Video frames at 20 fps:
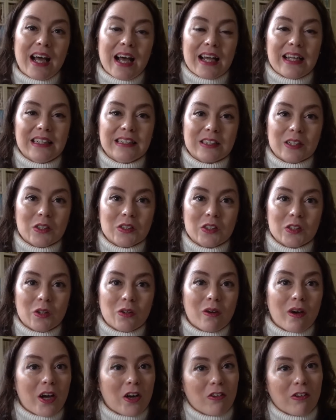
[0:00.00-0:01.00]
and it's
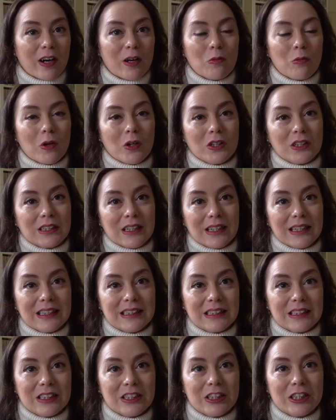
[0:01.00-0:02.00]
also a great one to
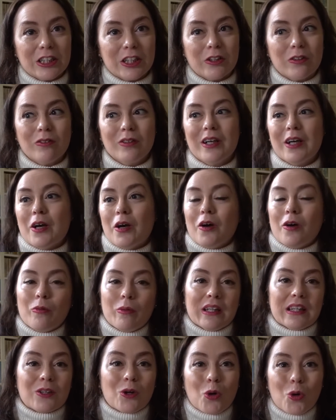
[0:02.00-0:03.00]
listen to
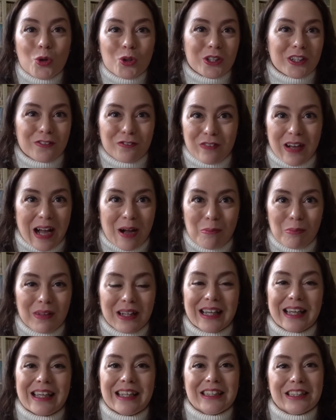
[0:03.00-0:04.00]
with all the
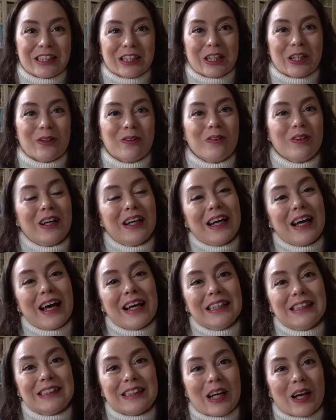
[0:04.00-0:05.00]
family too.
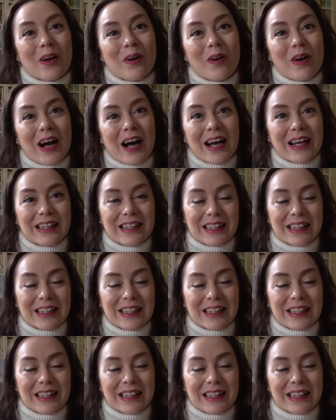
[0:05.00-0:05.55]
So I